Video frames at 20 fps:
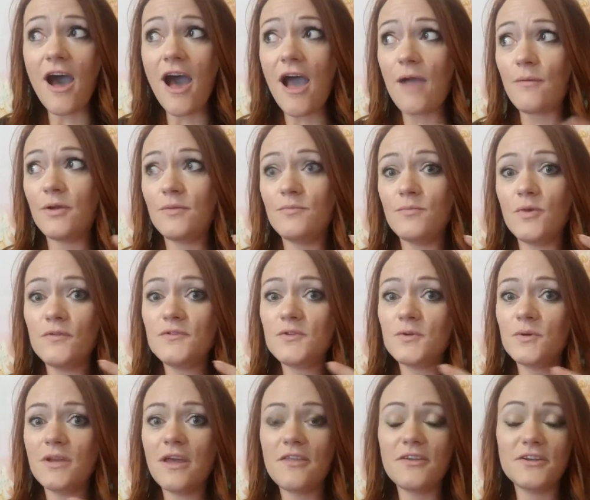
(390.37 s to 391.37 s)
I would move
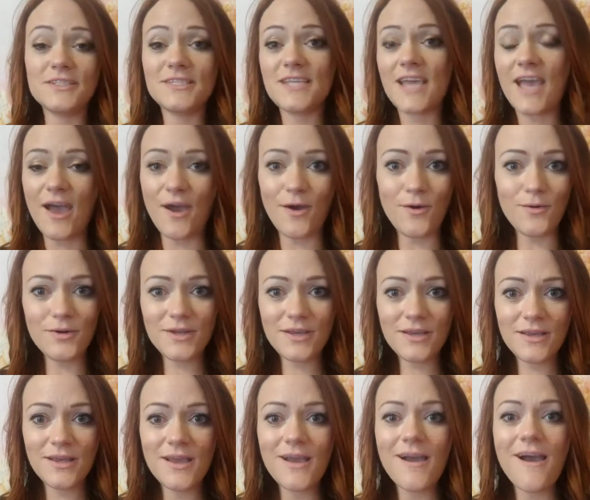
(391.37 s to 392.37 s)
to another town.
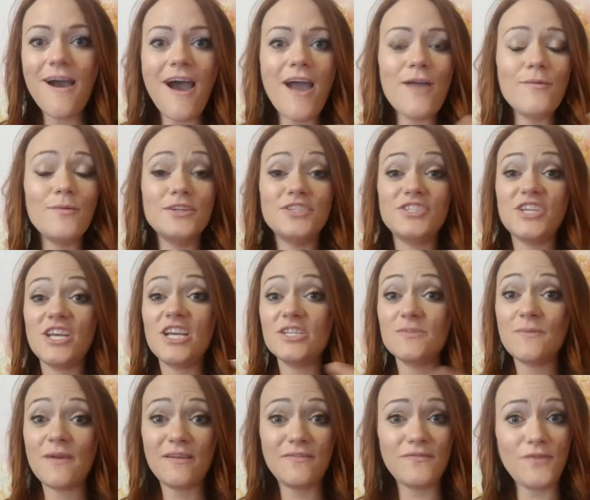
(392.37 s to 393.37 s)
I would
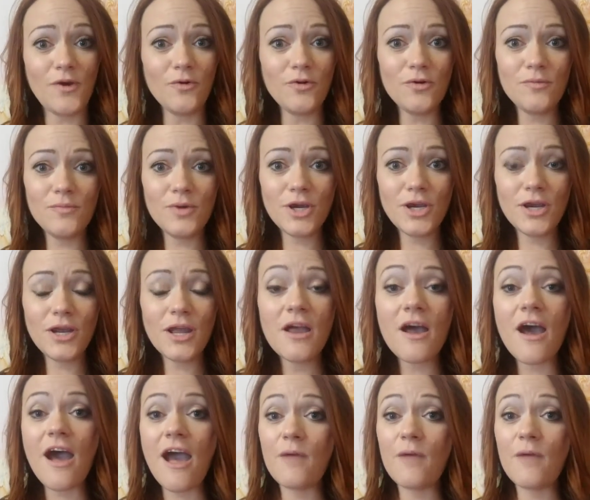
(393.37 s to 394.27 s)
change my phone number.